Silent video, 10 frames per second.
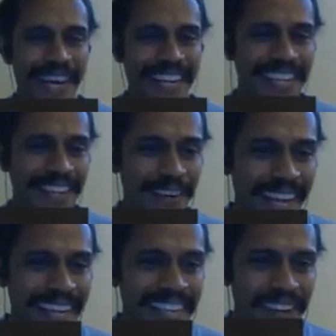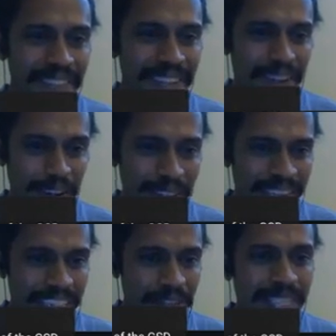done. We go to the
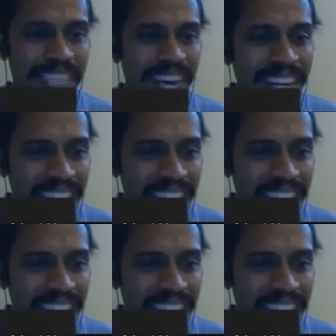next one, sir.